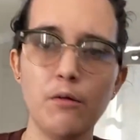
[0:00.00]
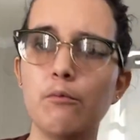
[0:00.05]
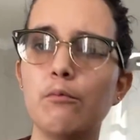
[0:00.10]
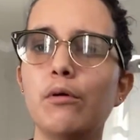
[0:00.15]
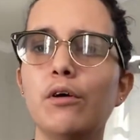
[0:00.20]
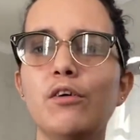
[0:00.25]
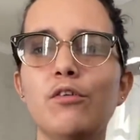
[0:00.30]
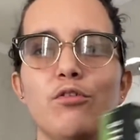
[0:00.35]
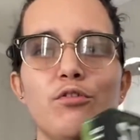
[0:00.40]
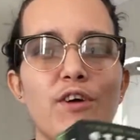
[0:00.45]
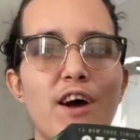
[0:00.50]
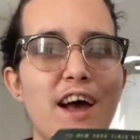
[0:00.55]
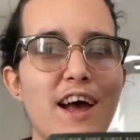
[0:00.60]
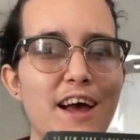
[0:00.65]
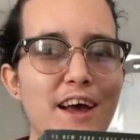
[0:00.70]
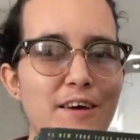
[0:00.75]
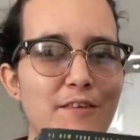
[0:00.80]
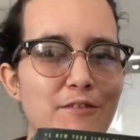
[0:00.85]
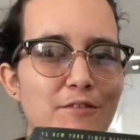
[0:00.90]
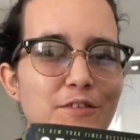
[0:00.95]
Book
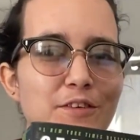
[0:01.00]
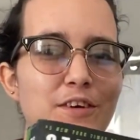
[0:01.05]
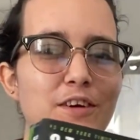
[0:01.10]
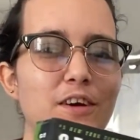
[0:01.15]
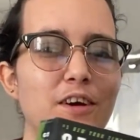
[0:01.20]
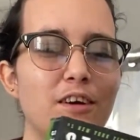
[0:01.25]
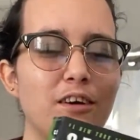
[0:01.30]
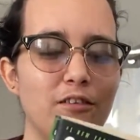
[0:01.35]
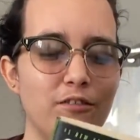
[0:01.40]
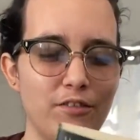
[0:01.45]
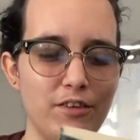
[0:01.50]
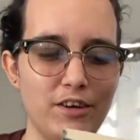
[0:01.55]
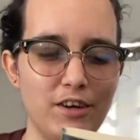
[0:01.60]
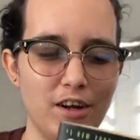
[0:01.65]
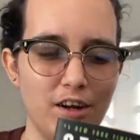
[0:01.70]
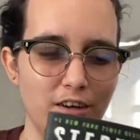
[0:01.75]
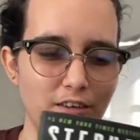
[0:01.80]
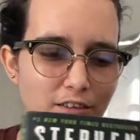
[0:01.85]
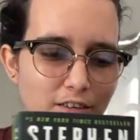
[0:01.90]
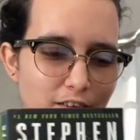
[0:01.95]
five of the
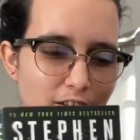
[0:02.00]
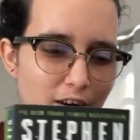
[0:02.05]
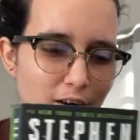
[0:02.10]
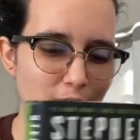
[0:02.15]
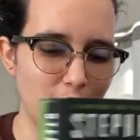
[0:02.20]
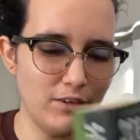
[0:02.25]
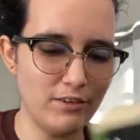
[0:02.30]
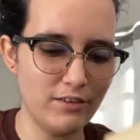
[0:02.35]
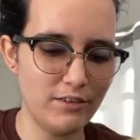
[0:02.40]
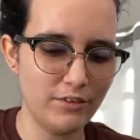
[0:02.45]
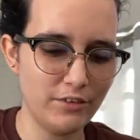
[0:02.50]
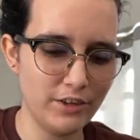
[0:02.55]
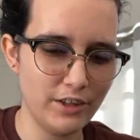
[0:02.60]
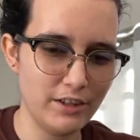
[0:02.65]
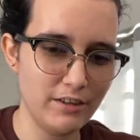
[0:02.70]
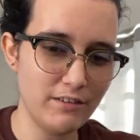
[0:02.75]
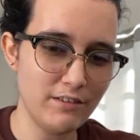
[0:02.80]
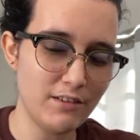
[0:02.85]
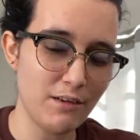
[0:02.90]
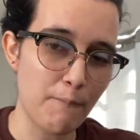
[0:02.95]
Dark Tower
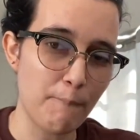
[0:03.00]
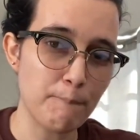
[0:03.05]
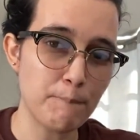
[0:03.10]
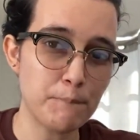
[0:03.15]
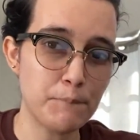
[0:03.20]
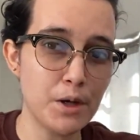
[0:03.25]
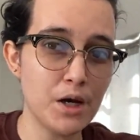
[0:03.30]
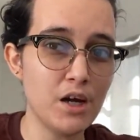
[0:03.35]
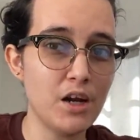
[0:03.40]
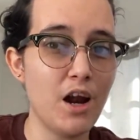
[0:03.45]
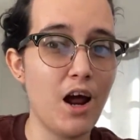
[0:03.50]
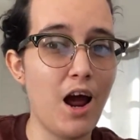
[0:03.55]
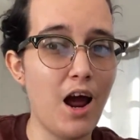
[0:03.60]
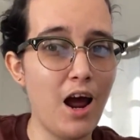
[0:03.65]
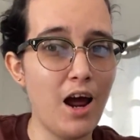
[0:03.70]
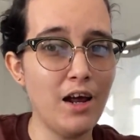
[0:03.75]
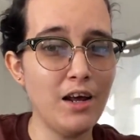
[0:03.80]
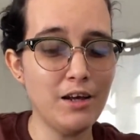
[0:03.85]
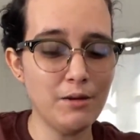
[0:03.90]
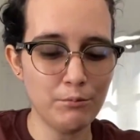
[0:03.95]
series, but
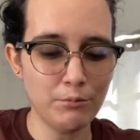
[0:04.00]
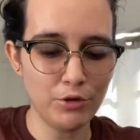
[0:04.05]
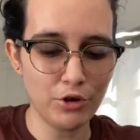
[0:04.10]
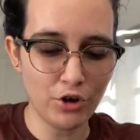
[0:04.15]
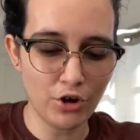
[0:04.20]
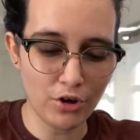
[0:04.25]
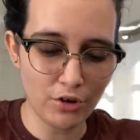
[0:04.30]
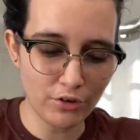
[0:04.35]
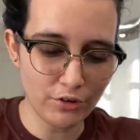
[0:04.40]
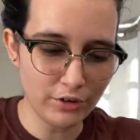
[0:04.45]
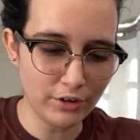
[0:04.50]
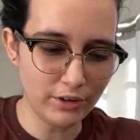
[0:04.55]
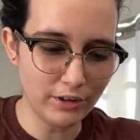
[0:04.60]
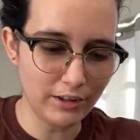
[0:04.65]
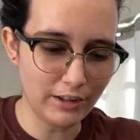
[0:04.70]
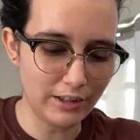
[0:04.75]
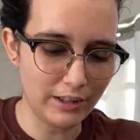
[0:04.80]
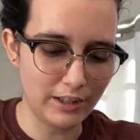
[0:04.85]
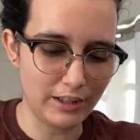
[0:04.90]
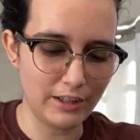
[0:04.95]
I am
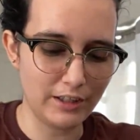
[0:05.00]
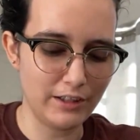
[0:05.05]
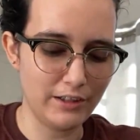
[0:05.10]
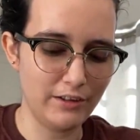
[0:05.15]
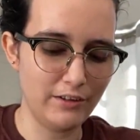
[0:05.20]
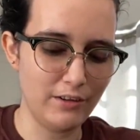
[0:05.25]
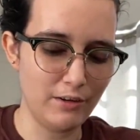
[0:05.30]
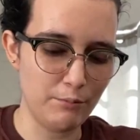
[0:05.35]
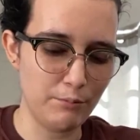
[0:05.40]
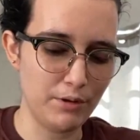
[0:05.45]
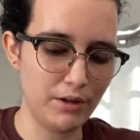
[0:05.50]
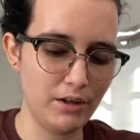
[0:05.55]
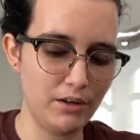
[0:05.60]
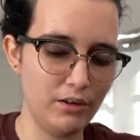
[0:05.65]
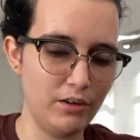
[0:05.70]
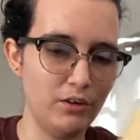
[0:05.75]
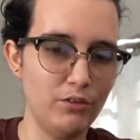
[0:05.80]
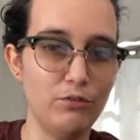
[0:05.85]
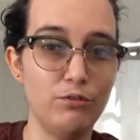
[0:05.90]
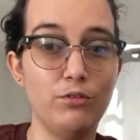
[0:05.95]
currently in the
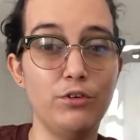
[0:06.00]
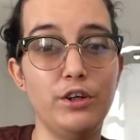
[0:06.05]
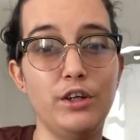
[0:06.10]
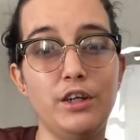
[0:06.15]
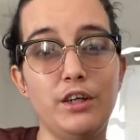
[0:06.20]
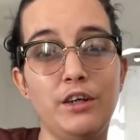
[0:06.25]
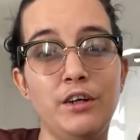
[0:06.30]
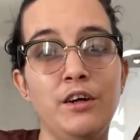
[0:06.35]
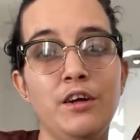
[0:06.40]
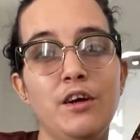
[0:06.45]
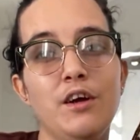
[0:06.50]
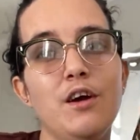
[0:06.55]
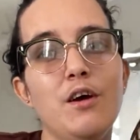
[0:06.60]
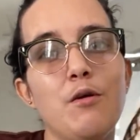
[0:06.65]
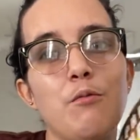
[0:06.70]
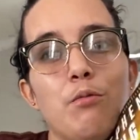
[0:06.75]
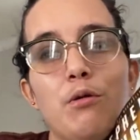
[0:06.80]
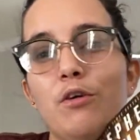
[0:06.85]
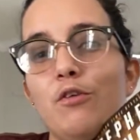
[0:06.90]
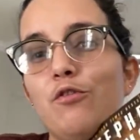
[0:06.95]
middle of reading
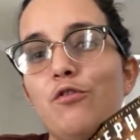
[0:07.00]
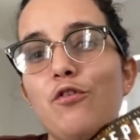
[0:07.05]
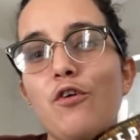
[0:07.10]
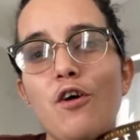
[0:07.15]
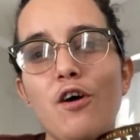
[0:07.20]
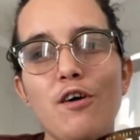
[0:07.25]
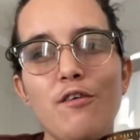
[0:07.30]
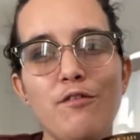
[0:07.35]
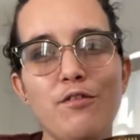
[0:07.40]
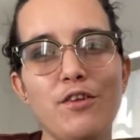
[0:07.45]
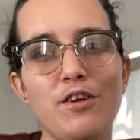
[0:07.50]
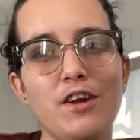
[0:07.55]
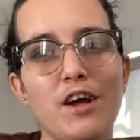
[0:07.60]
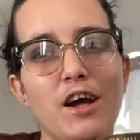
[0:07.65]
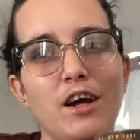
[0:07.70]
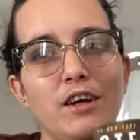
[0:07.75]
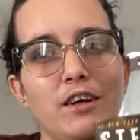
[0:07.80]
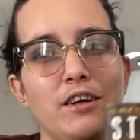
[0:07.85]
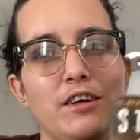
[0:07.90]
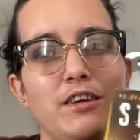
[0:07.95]
book four of the
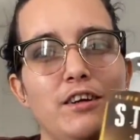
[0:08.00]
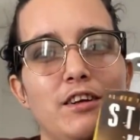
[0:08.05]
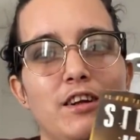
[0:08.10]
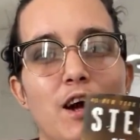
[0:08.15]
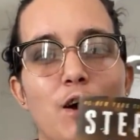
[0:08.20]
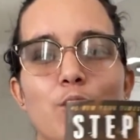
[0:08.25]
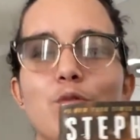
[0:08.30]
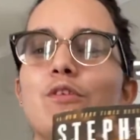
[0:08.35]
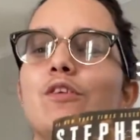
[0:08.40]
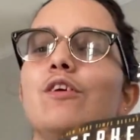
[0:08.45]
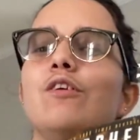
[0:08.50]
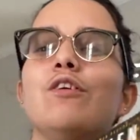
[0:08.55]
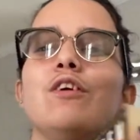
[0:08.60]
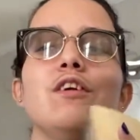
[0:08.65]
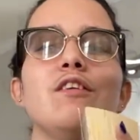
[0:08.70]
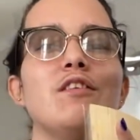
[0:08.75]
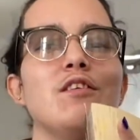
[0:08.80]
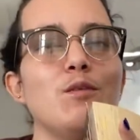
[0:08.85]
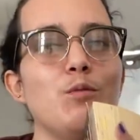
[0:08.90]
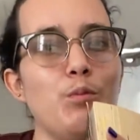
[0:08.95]
Dark Tower
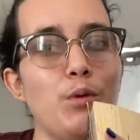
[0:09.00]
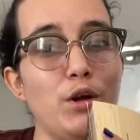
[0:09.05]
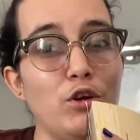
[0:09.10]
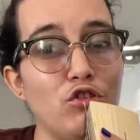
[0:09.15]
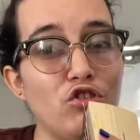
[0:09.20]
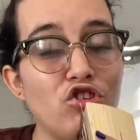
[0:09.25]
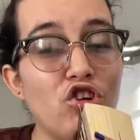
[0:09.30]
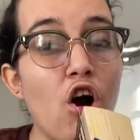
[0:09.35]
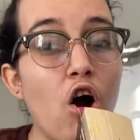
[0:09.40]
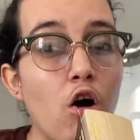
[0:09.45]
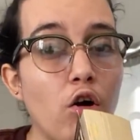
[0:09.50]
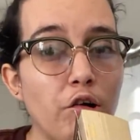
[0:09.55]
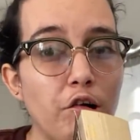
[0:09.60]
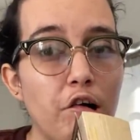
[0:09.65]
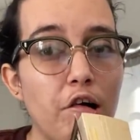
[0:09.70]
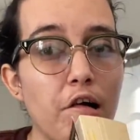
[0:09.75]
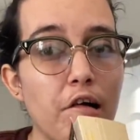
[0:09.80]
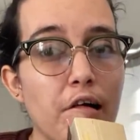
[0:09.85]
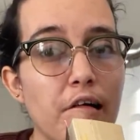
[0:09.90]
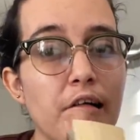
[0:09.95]
series, this big
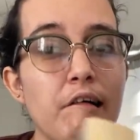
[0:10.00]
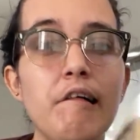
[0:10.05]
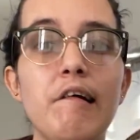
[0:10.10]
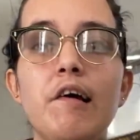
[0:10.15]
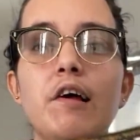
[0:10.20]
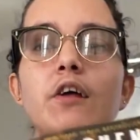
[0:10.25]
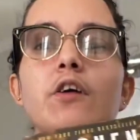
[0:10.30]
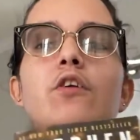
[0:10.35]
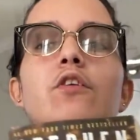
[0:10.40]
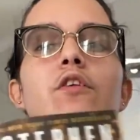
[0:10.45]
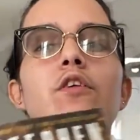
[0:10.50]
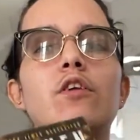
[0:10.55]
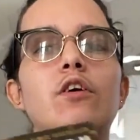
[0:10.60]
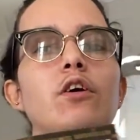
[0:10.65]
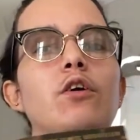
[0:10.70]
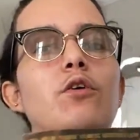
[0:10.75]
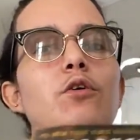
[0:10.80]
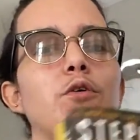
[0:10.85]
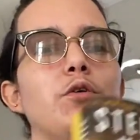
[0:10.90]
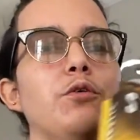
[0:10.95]
chonka.
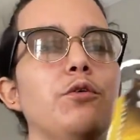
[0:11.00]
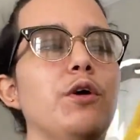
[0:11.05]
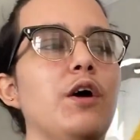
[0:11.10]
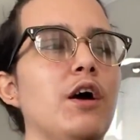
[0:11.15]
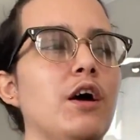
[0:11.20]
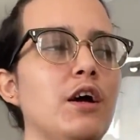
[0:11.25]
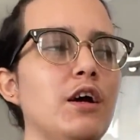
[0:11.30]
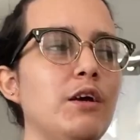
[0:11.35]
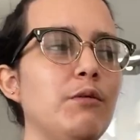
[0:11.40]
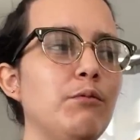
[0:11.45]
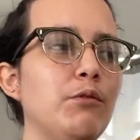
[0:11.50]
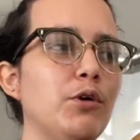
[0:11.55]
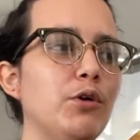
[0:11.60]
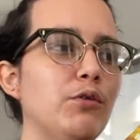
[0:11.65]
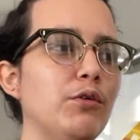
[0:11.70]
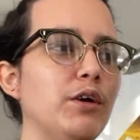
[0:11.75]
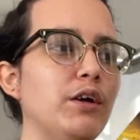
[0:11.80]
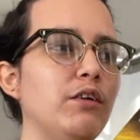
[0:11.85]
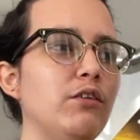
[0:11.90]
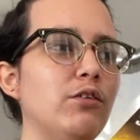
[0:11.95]
So I'm
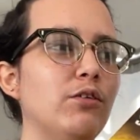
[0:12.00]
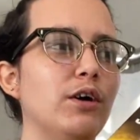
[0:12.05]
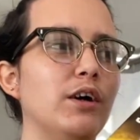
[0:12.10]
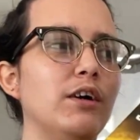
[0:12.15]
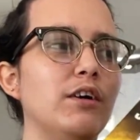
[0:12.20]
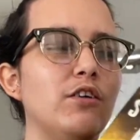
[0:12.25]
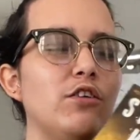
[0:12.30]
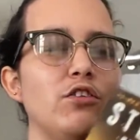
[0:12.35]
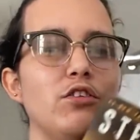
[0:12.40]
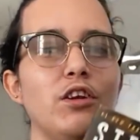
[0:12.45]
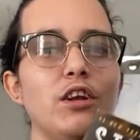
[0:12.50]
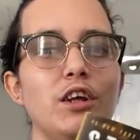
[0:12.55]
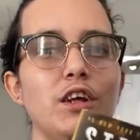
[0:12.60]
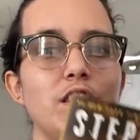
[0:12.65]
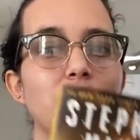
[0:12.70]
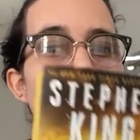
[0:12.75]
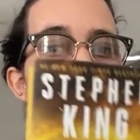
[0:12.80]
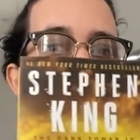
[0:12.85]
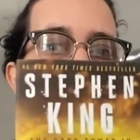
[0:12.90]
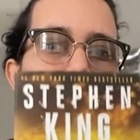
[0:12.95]
going to
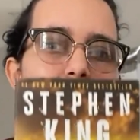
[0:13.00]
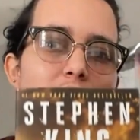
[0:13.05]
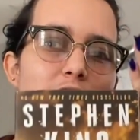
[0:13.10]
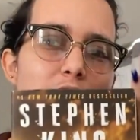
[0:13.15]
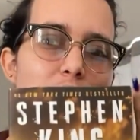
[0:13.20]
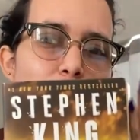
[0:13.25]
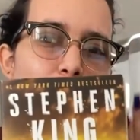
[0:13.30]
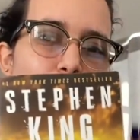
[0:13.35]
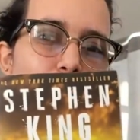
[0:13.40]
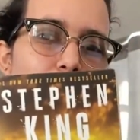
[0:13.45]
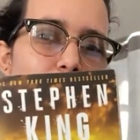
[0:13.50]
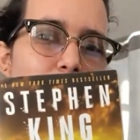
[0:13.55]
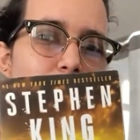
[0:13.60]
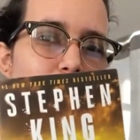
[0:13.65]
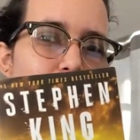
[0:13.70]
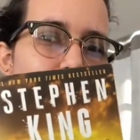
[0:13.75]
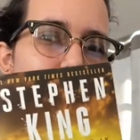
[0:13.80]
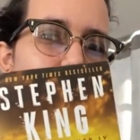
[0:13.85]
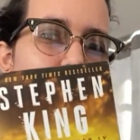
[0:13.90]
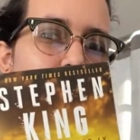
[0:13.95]
actually count
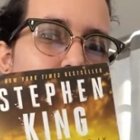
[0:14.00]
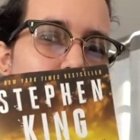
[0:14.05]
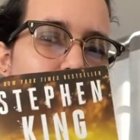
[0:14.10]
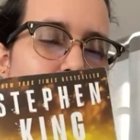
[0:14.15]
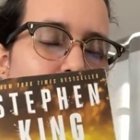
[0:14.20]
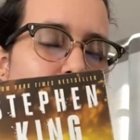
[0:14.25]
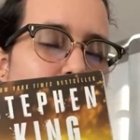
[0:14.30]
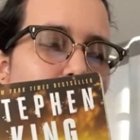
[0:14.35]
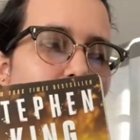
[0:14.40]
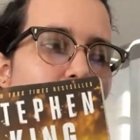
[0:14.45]
this.